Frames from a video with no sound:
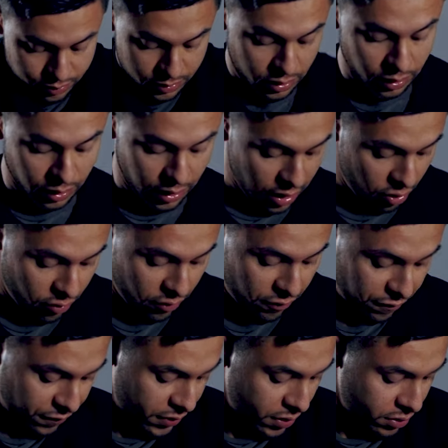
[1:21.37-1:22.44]
And how it
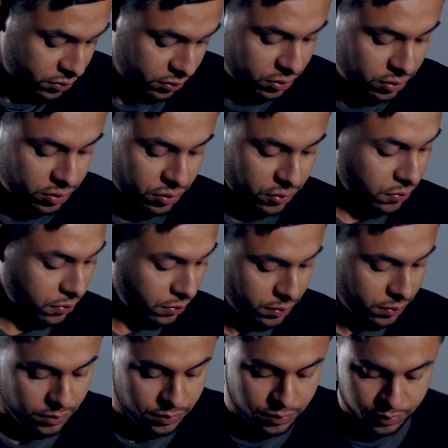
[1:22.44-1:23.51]
feels too.
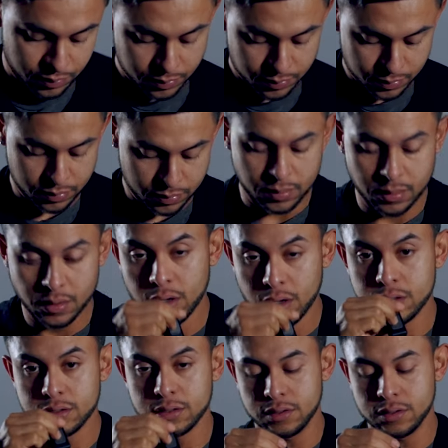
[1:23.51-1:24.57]

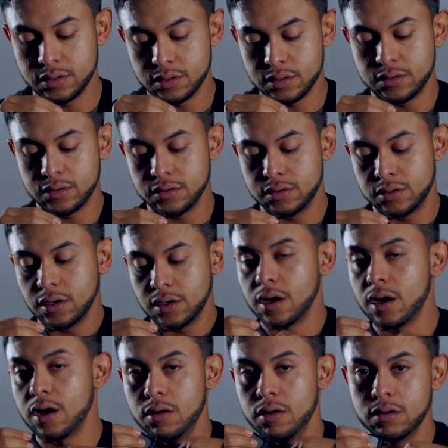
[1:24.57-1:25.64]
So this is to see
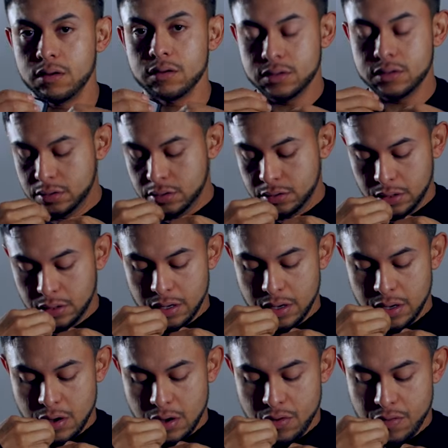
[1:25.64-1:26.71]
how it looks and
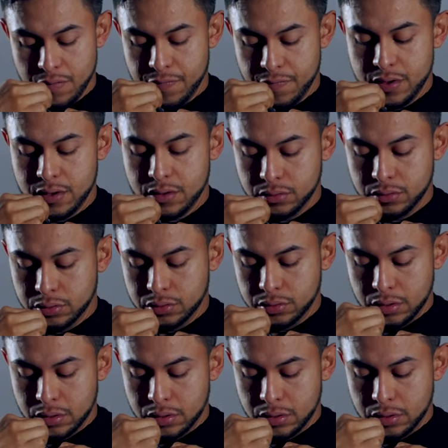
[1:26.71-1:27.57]
how it feels.